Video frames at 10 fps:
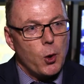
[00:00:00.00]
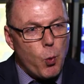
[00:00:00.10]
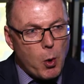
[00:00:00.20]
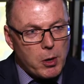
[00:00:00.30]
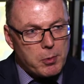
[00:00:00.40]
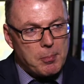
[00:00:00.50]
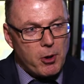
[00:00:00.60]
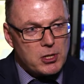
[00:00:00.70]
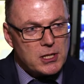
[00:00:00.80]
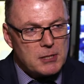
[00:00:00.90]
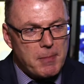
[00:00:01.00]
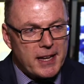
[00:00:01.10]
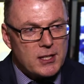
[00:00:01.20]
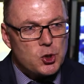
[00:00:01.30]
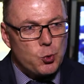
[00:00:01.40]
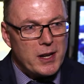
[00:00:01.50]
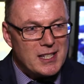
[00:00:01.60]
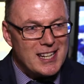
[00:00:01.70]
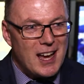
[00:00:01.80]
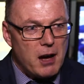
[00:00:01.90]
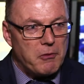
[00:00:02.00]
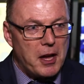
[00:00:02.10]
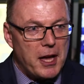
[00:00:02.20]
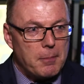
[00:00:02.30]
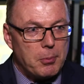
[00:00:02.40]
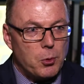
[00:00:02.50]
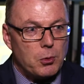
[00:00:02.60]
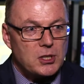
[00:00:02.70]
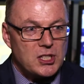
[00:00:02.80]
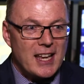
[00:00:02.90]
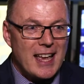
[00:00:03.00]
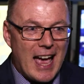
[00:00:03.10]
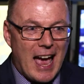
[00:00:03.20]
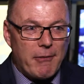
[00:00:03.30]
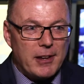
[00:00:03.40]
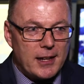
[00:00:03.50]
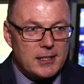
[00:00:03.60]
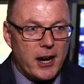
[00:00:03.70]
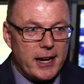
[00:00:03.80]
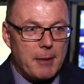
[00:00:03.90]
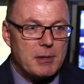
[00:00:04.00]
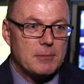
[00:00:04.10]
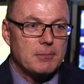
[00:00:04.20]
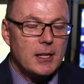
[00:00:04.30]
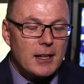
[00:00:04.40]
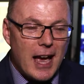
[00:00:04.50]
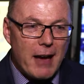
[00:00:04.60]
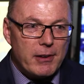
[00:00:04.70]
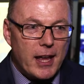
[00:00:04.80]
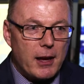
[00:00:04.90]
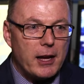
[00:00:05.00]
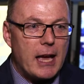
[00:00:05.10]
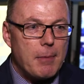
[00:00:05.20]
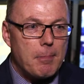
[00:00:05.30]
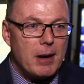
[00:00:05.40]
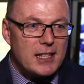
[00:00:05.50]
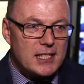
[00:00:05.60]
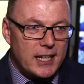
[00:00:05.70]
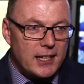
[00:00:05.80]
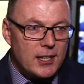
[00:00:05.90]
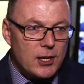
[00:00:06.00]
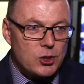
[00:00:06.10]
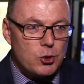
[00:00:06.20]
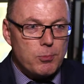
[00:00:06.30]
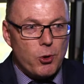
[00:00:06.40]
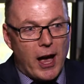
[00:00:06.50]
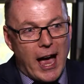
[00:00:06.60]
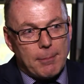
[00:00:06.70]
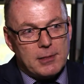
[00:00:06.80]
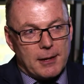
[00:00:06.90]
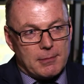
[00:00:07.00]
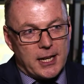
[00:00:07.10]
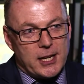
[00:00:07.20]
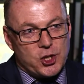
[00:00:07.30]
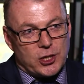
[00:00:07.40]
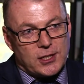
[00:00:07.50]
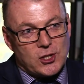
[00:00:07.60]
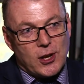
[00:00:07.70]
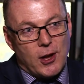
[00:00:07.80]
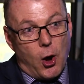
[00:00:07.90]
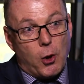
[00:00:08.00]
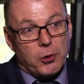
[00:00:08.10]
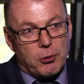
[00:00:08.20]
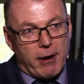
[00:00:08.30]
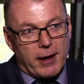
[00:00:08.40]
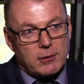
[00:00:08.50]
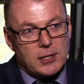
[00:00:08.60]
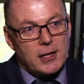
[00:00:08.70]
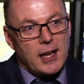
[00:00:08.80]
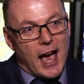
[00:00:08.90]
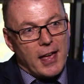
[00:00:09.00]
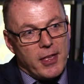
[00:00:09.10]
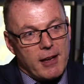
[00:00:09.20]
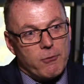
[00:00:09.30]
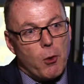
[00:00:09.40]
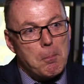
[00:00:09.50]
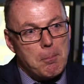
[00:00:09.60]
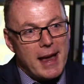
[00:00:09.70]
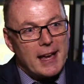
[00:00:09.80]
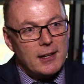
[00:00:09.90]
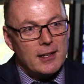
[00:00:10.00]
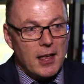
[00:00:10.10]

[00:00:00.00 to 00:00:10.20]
What we're proposing is making 20 other airports having that dynamism, having that capability to put adaptations on the ground and therefore make